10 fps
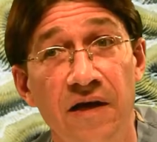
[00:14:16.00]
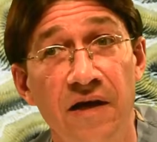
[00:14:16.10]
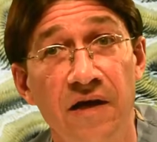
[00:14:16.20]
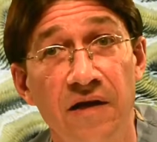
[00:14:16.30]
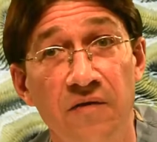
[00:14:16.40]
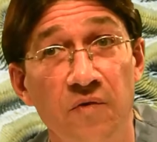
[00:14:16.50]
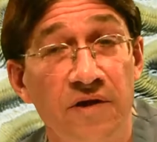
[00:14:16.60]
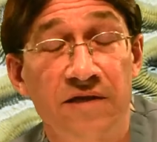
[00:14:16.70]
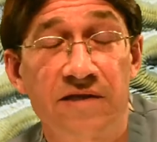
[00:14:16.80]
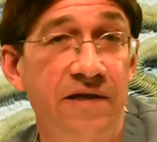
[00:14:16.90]
and
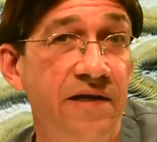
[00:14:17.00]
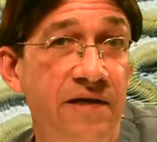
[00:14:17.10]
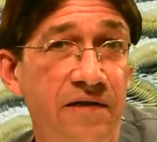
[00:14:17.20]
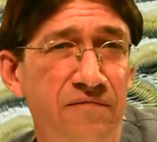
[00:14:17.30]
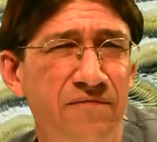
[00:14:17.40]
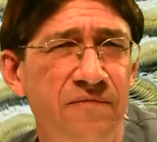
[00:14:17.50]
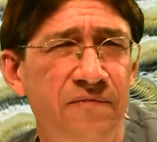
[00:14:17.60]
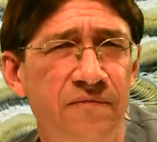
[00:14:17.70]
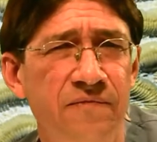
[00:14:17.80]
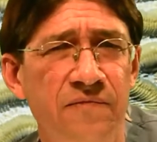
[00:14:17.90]
what you see
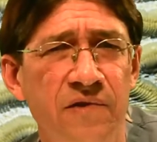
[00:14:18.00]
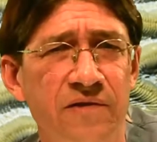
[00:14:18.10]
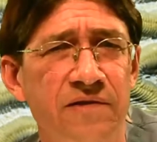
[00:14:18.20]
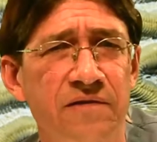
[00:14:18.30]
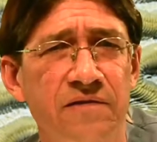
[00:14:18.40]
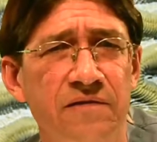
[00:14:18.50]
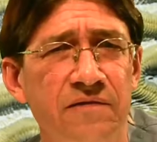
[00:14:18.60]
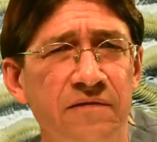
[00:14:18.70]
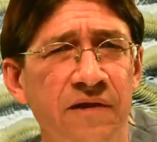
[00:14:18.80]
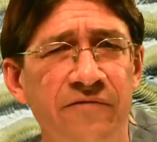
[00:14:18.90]
looks
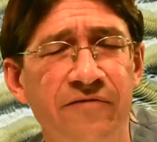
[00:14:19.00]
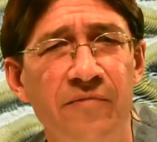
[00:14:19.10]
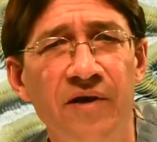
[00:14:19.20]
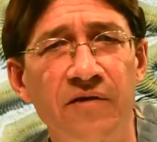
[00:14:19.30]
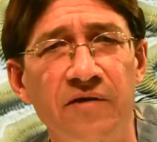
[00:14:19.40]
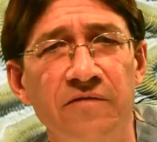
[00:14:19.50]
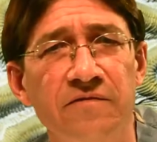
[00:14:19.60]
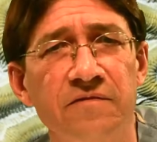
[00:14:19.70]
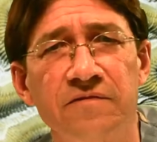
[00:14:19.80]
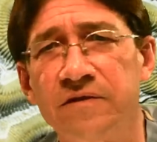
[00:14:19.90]
unfamiliar
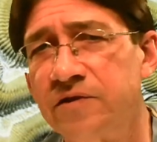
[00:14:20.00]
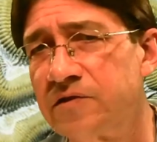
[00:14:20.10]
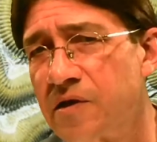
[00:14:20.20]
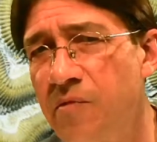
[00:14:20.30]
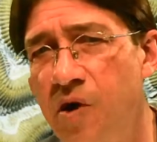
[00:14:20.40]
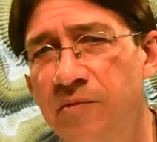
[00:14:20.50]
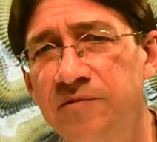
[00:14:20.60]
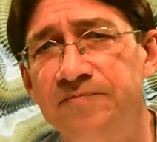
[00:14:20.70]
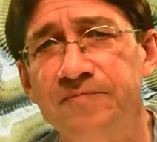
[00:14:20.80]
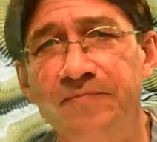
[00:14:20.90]
for just a
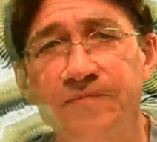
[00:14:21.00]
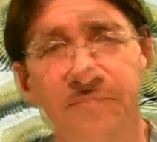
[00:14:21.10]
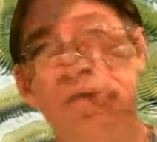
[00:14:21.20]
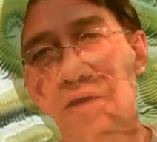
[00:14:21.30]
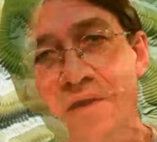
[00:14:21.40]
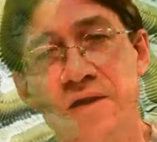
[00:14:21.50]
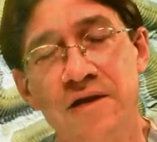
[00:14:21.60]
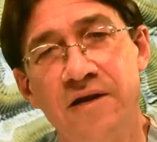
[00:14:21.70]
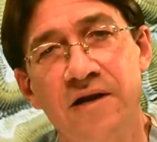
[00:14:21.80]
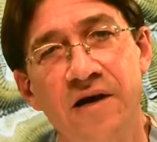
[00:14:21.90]
moment.
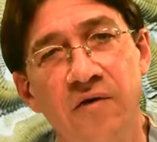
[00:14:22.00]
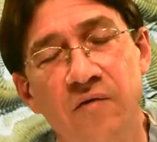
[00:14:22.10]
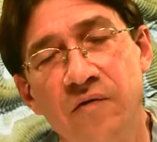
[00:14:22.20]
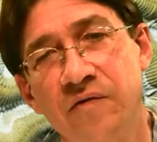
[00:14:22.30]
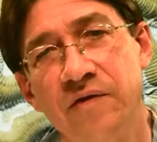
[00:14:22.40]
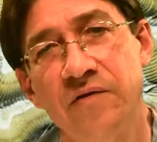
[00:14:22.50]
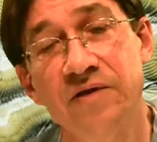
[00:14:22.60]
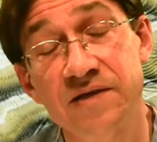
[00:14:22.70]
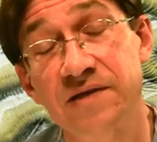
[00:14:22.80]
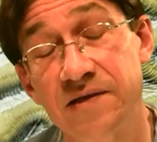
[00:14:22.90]
Now, there
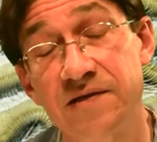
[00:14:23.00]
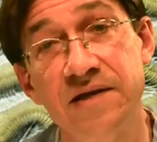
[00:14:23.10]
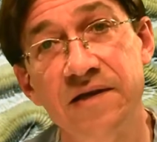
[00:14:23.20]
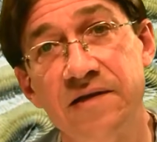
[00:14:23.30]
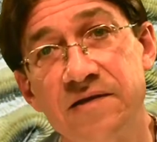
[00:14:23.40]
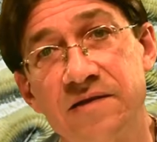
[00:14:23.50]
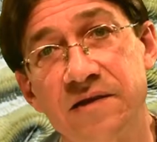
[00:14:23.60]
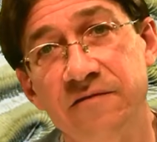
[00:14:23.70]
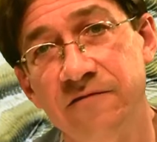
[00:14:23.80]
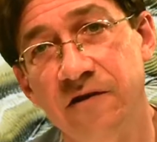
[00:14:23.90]
is a disease
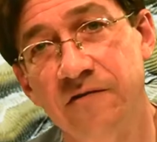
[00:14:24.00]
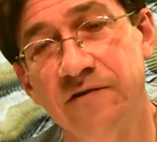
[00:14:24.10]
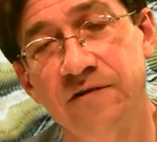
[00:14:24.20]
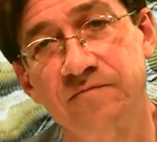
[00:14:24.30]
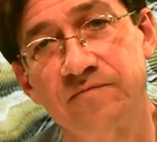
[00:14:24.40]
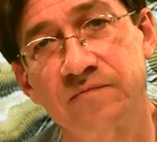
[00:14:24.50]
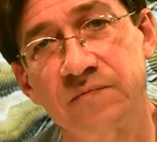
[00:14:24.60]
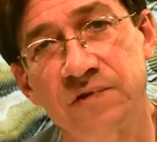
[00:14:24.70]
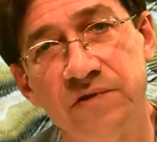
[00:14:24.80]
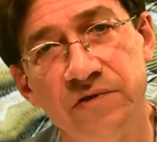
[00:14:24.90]
involving
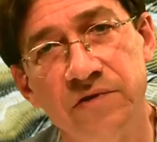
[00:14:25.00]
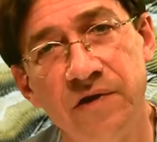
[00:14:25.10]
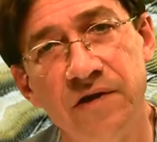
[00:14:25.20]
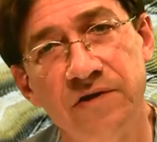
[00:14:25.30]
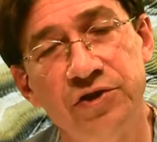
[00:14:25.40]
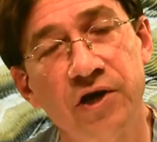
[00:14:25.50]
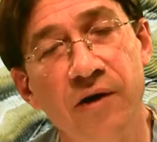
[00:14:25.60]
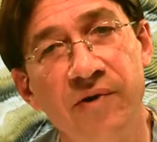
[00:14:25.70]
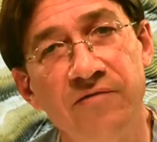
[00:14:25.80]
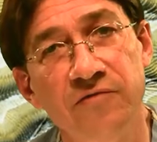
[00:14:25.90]

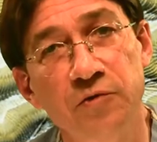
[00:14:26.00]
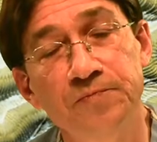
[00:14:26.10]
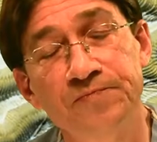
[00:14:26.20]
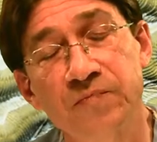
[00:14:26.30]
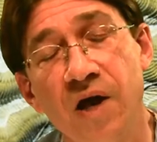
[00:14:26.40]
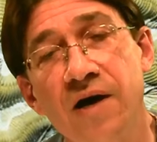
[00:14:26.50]
jamais vu